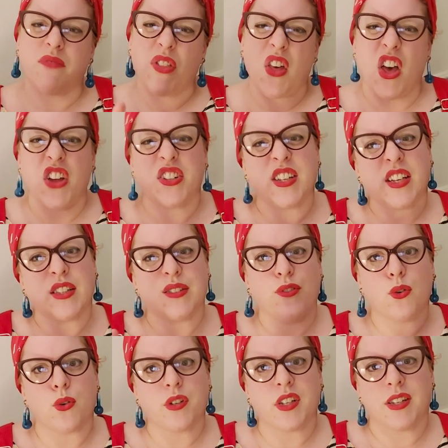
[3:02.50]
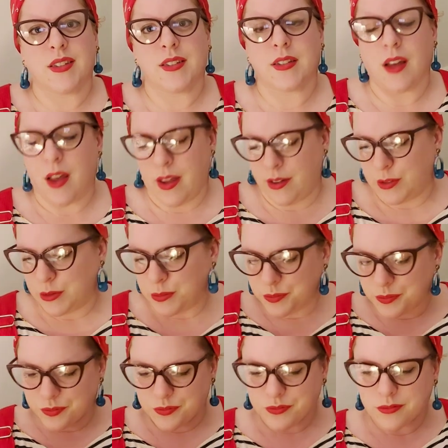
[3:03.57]
40s style.
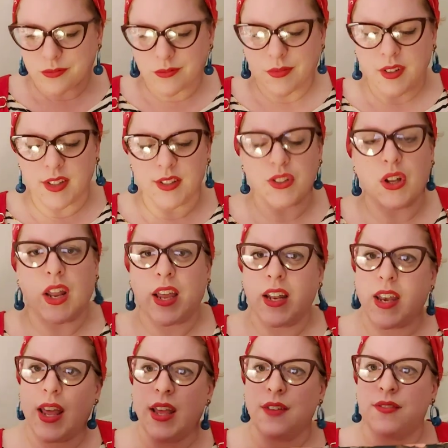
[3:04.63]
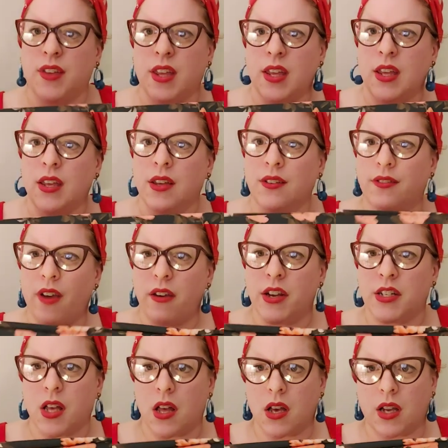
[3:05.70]
It's got like a navy,
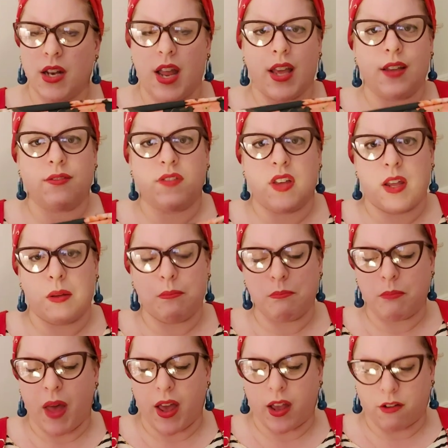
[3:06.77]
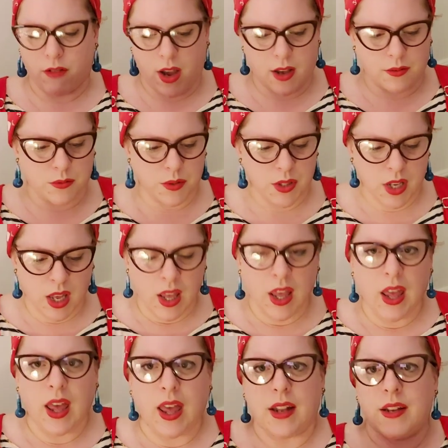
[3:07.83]
very dark navy background,
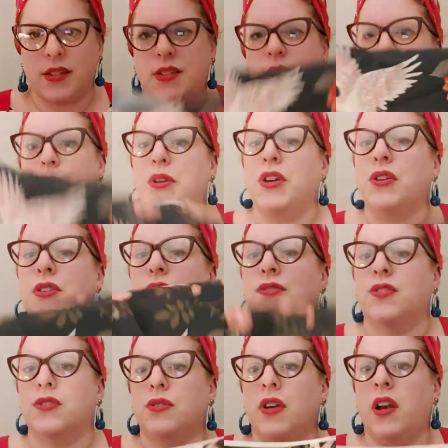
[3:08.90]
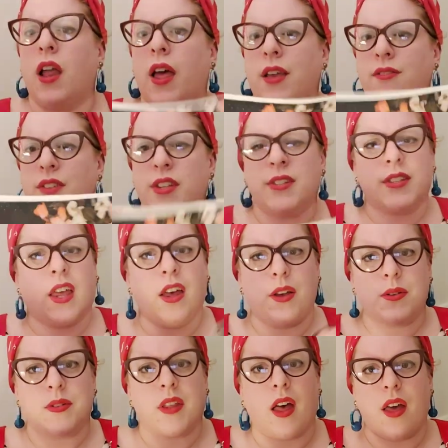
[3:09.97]
and it's this beautiful light
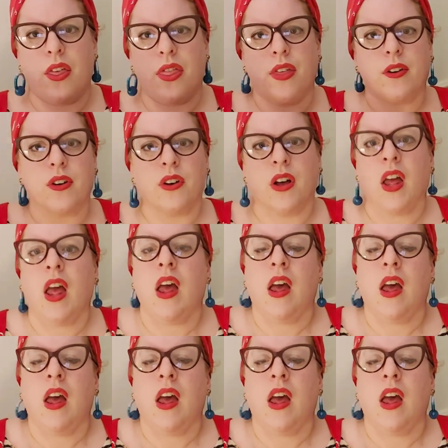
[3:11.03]
viscose that I thought